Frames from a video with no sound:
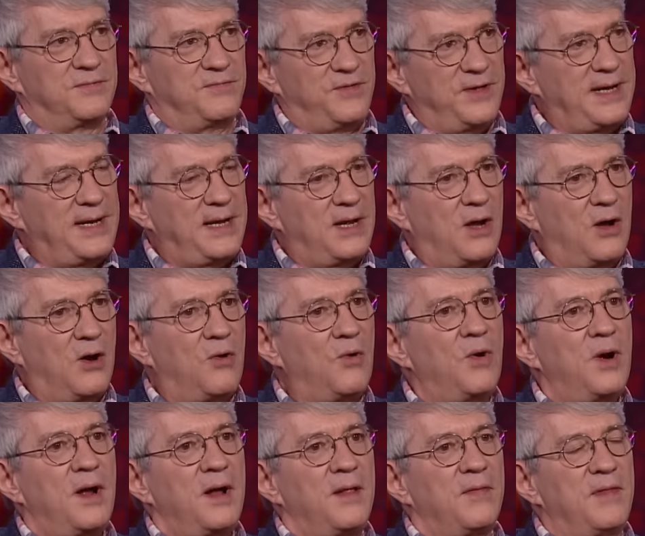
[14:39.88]
video
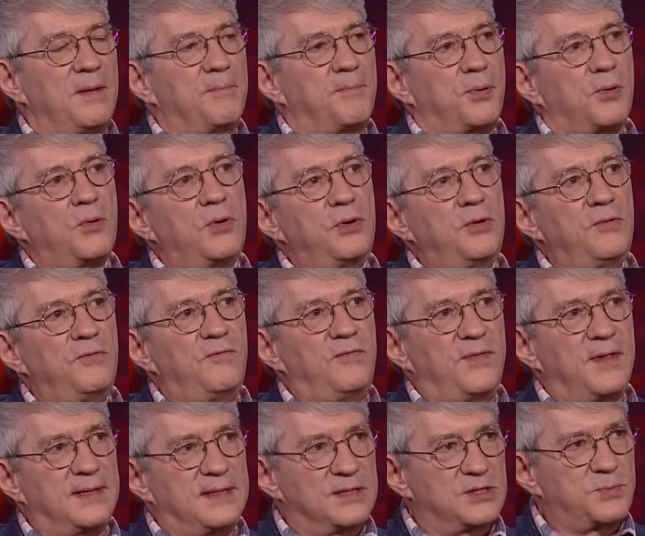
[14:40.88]
that proved
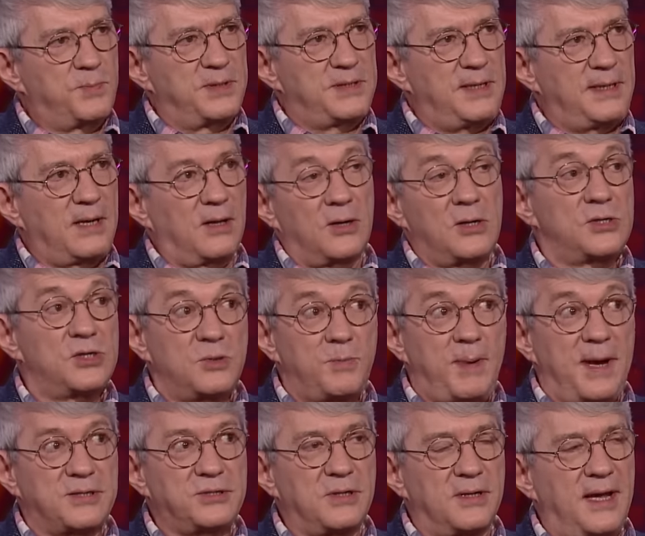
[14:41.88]
that this particular
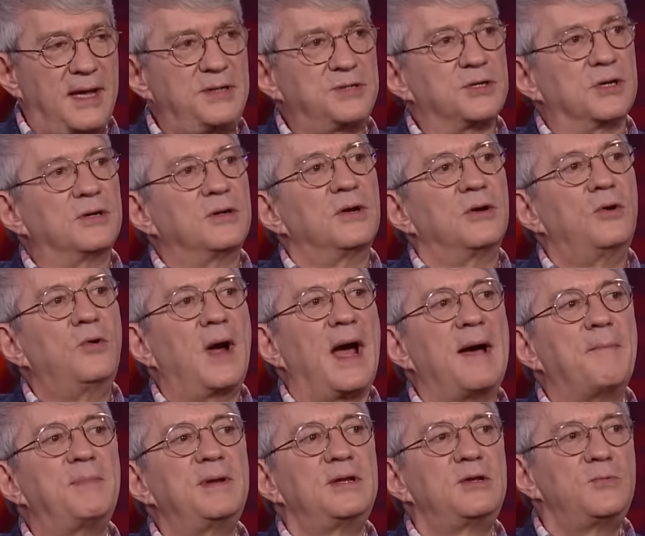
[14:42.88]
special agent, who
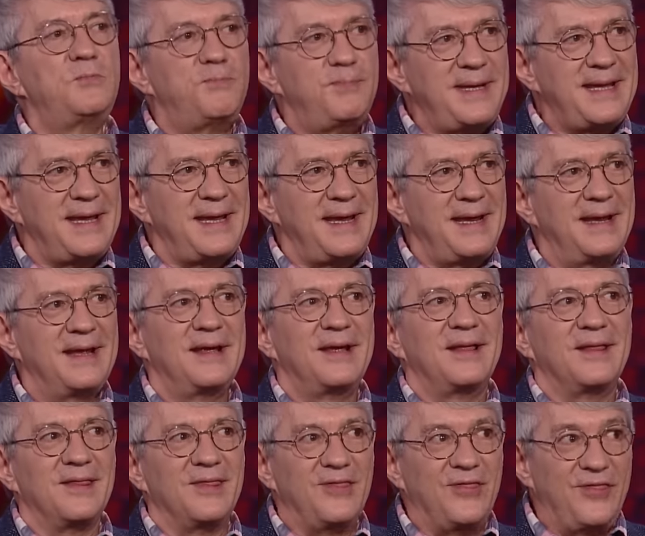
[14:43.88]
happened to be
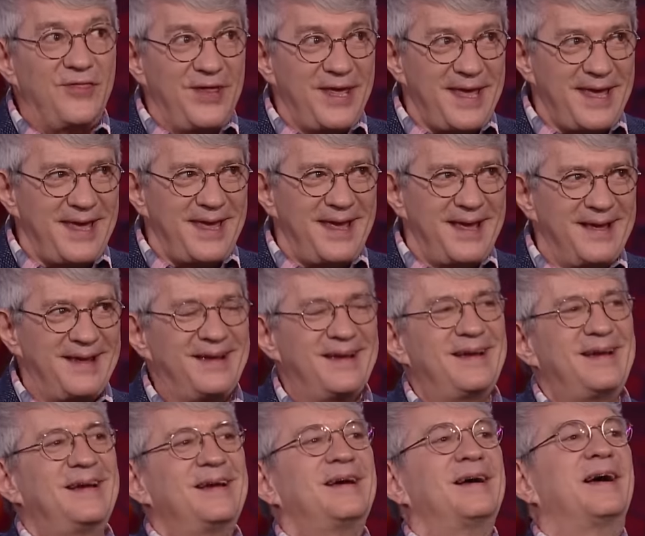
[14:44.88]
the
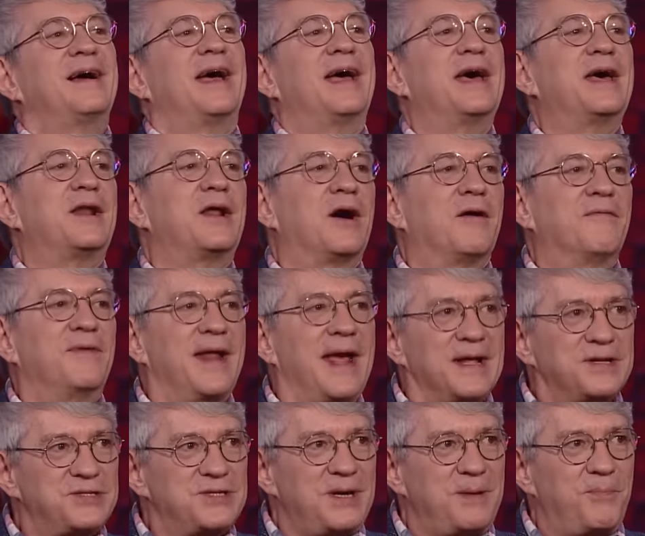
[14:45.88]
head of
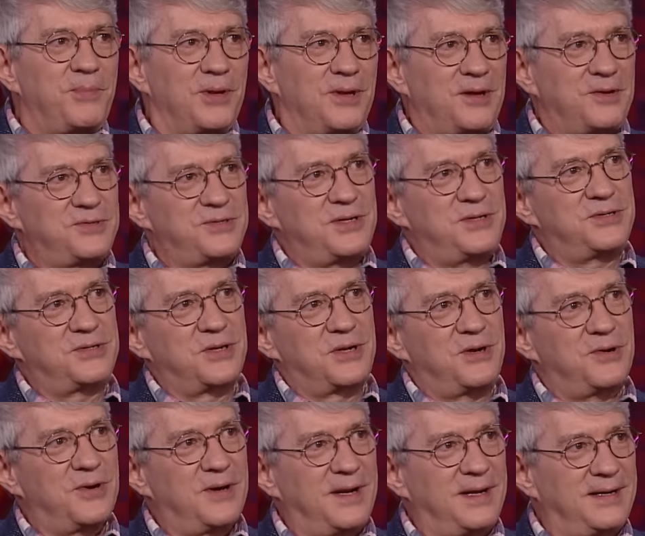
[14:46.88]
Nancy Pelosi's
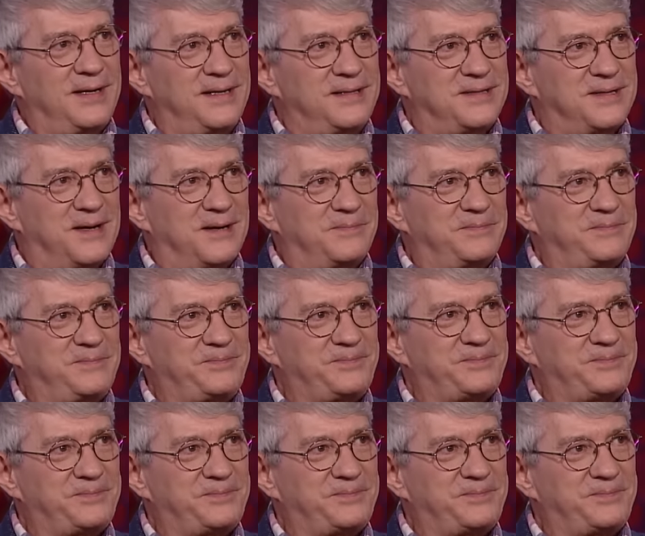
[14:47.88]
security detail,